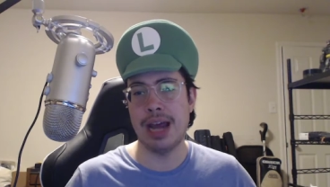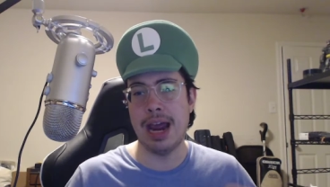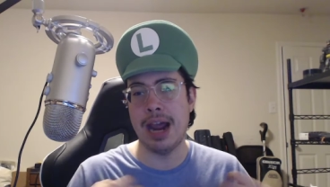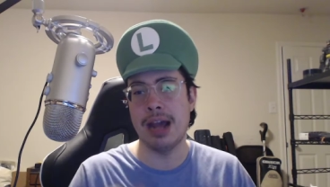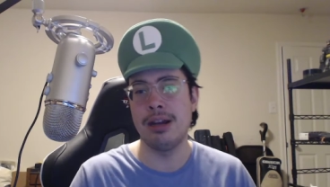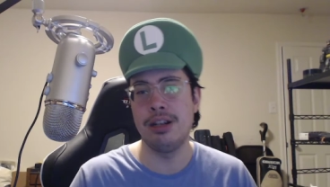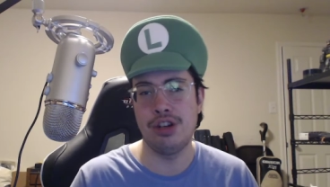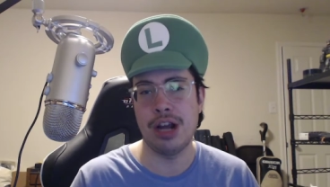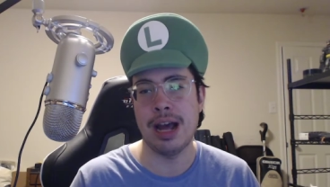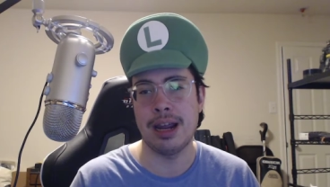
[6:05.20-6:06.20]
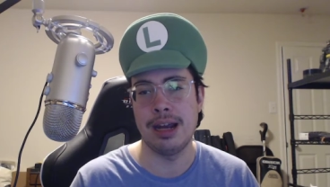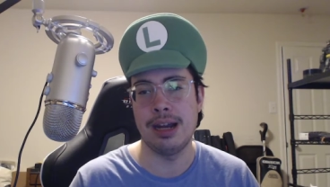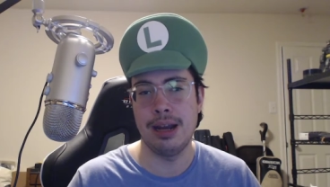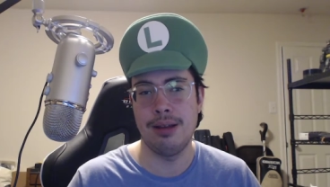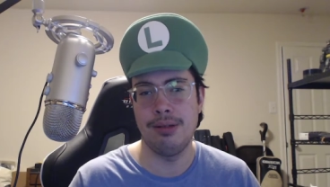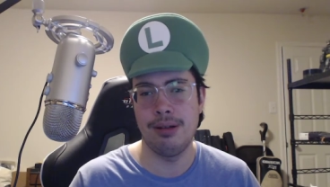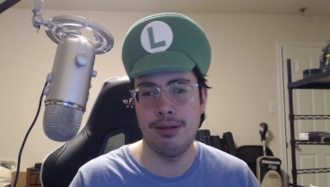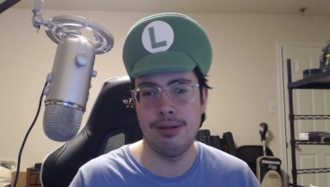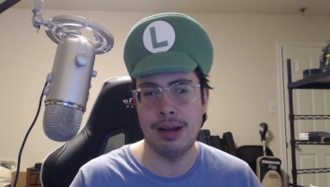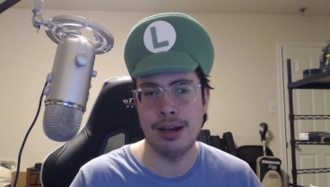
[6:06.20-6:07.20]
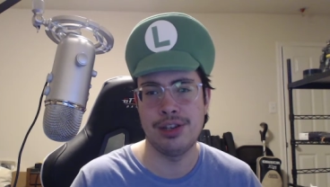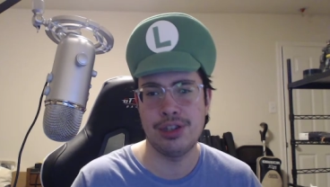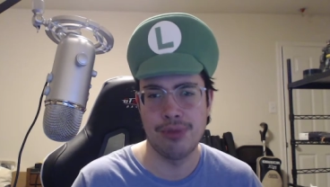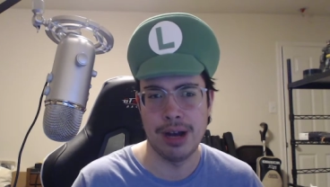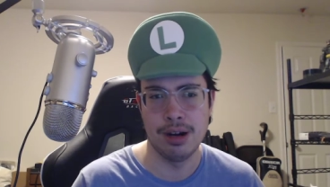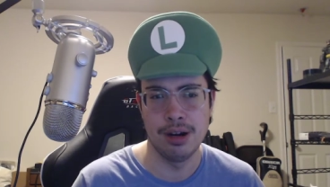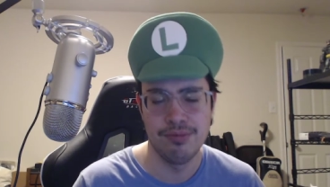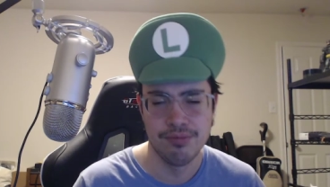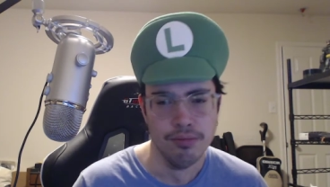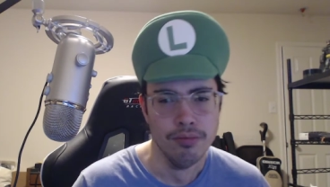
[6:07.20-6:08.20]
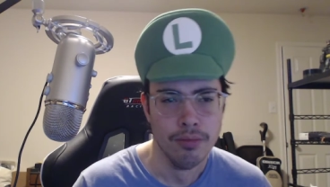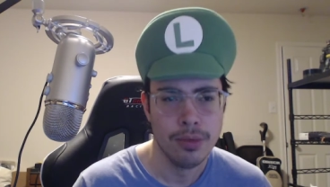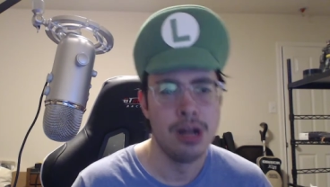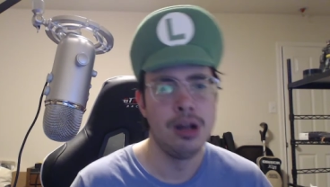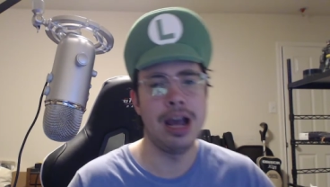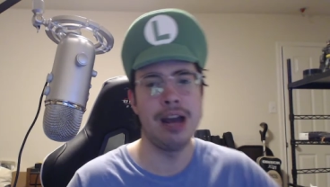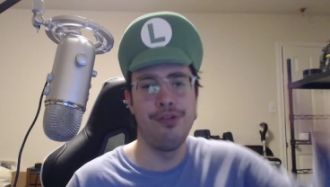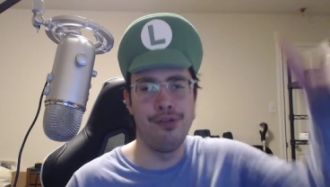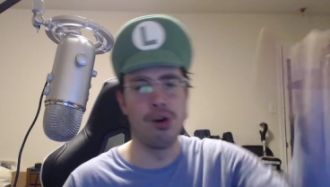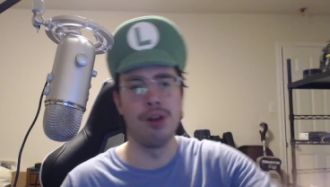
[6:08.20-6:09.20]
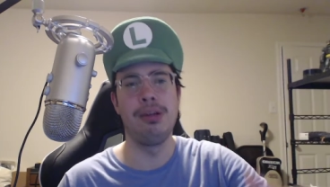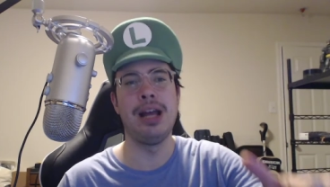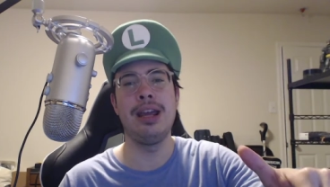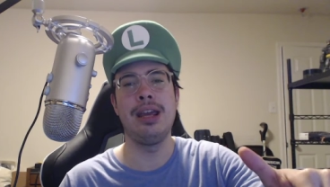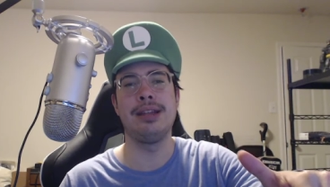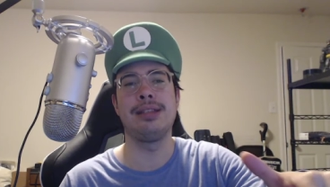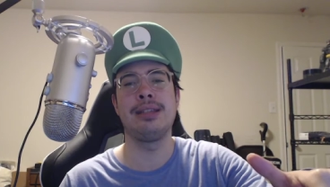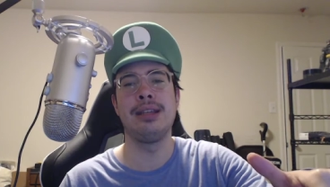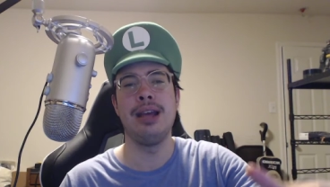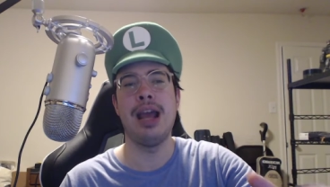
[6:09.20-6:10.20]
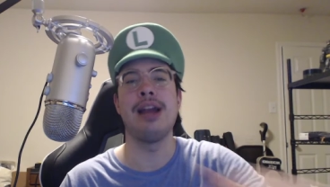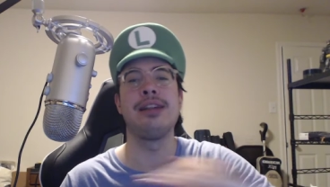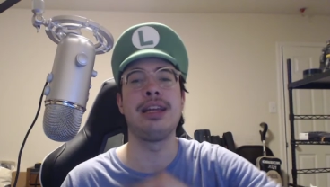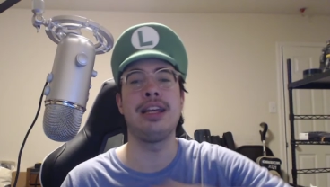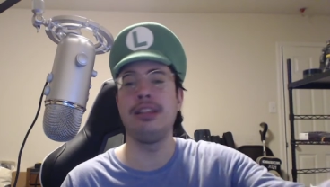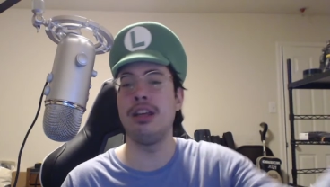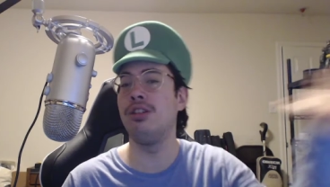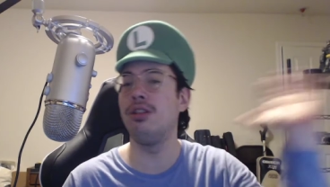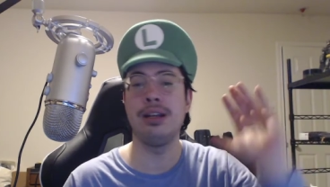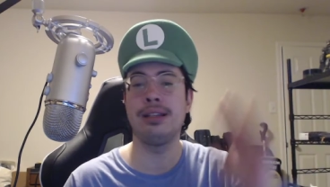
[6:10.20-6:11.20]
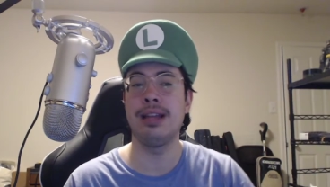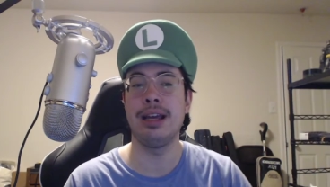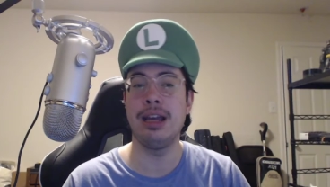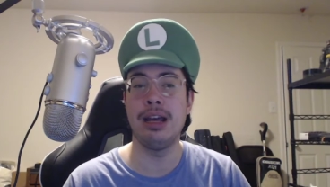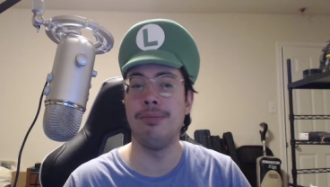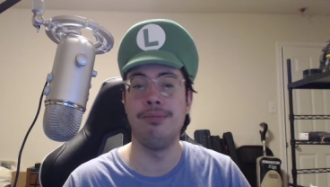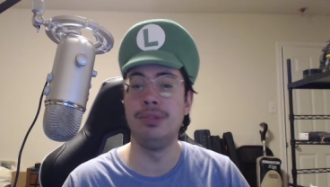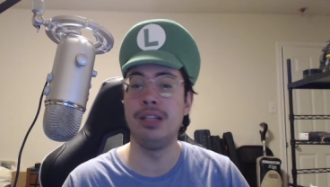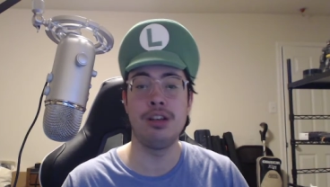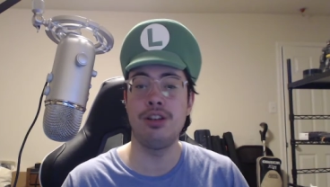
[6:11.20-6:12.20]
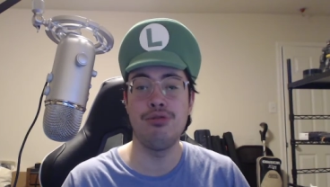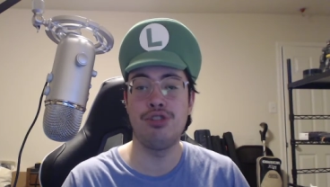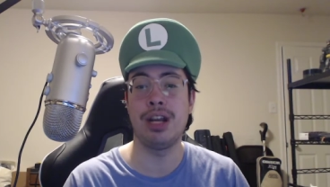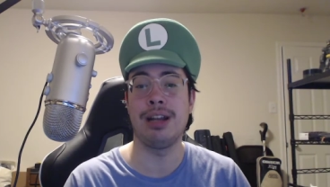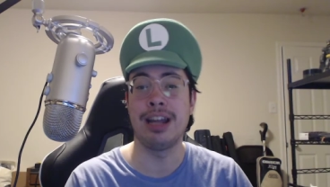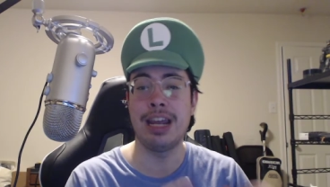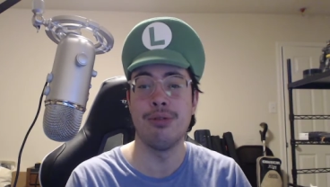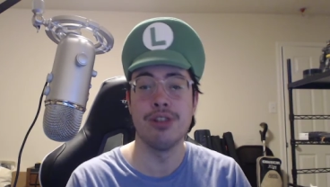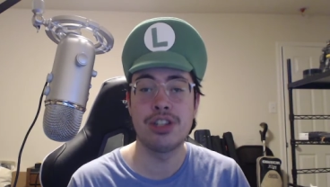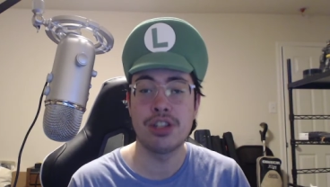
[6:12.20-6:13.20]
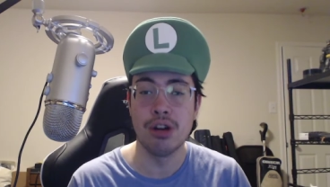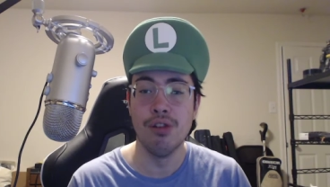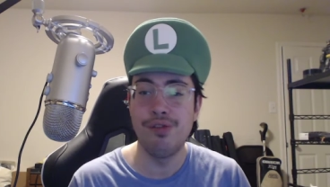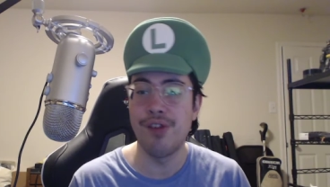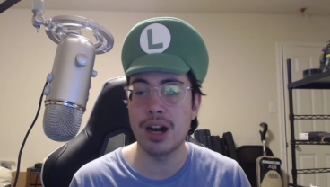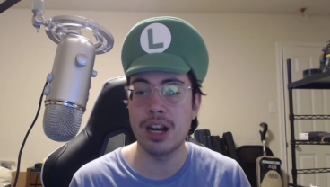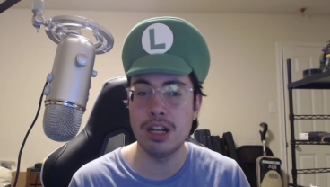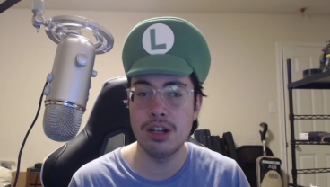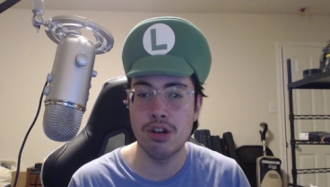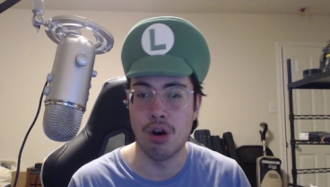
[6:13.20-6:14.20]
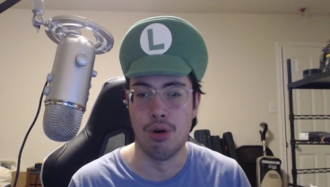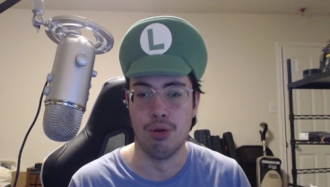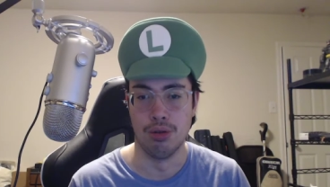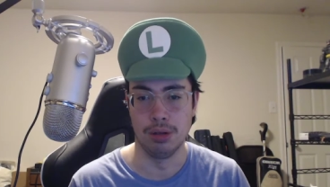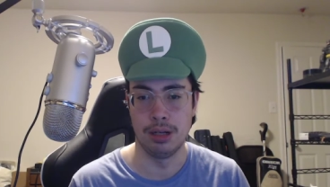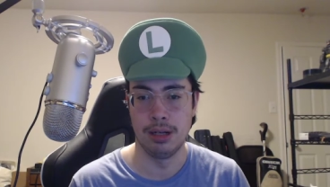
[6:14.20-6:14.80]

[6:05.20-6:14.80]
and a jacket and a sweater and four blankets and it's like it didn't it's like um, didn't do shit. Like it was so fucking cold